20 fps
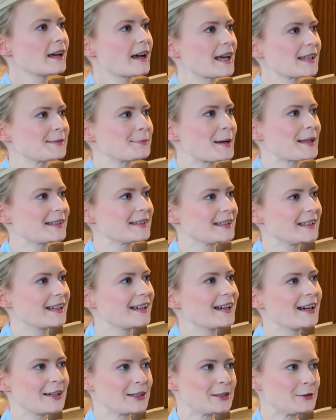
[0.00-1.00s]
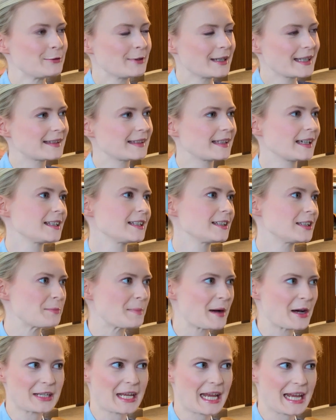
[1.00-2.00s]
Aspasia, are you excited
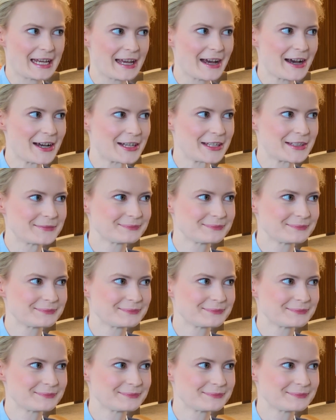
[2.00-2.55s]
about AI?